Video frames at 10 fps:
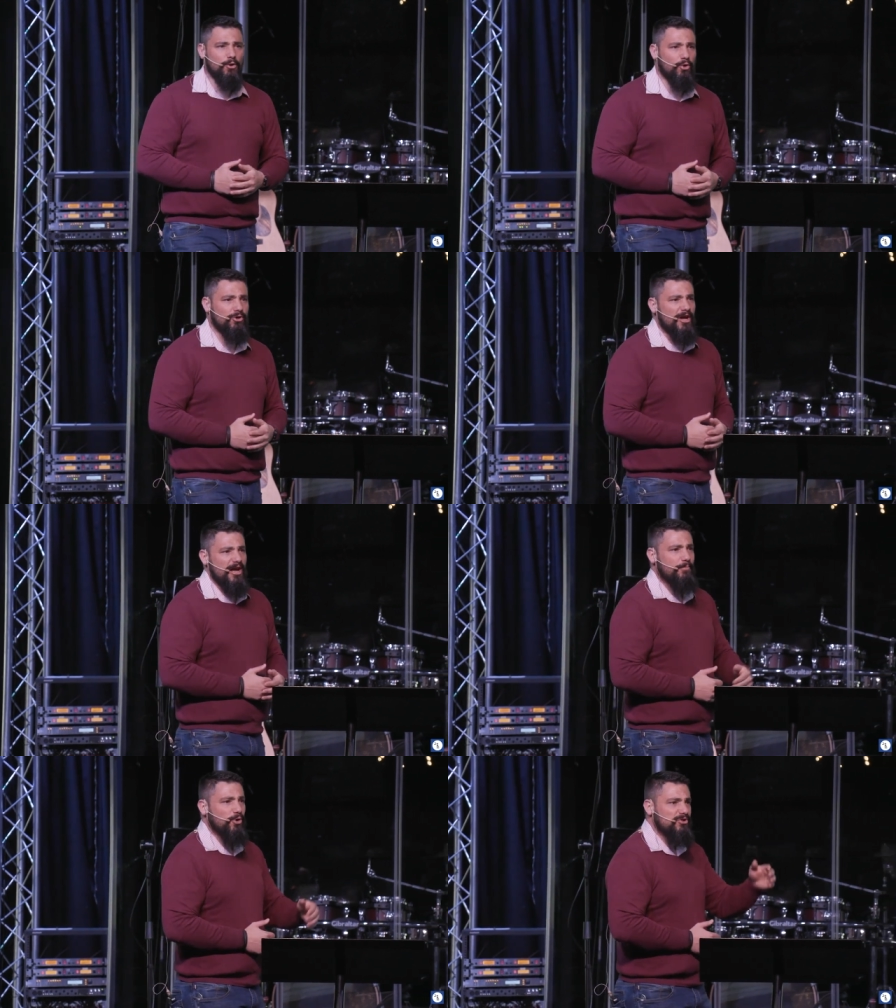Lord,
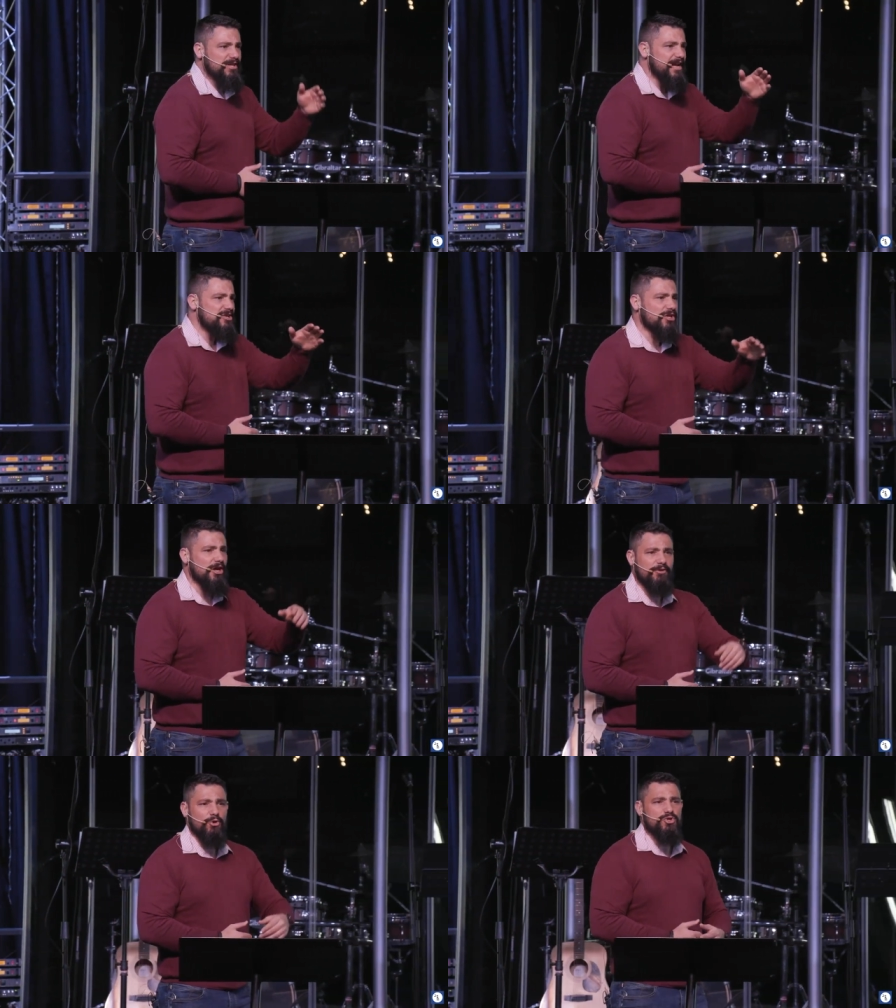a protection
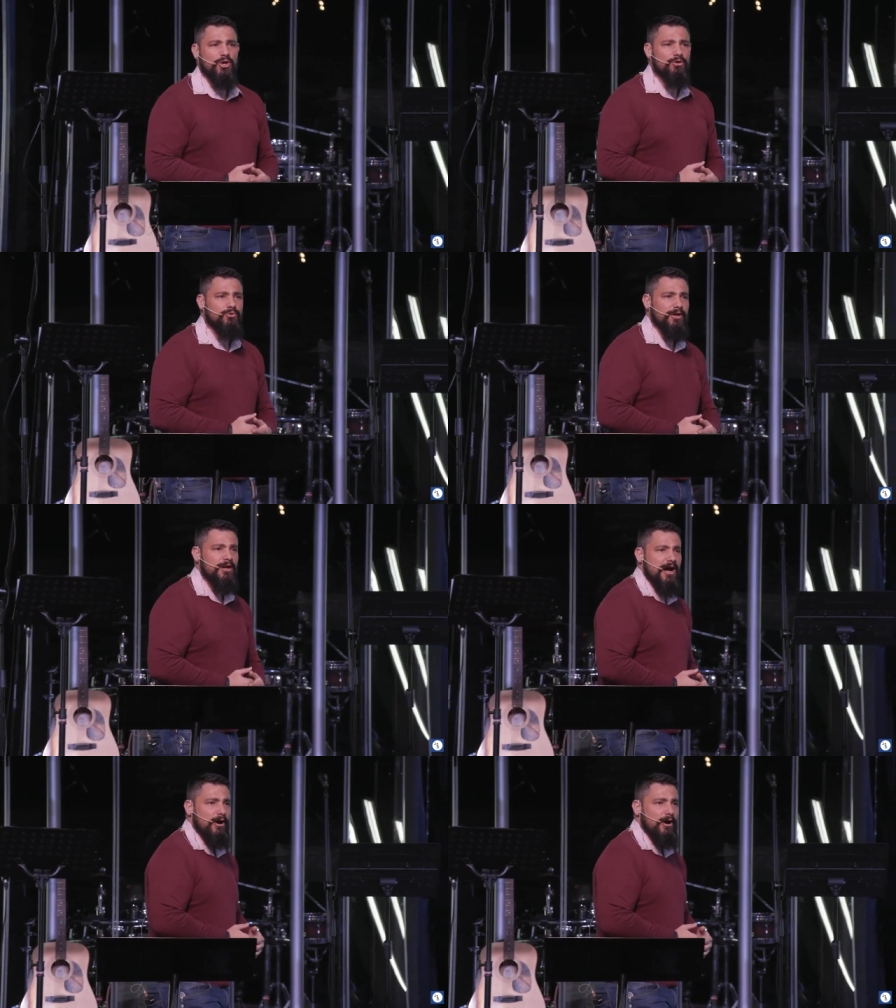of your children.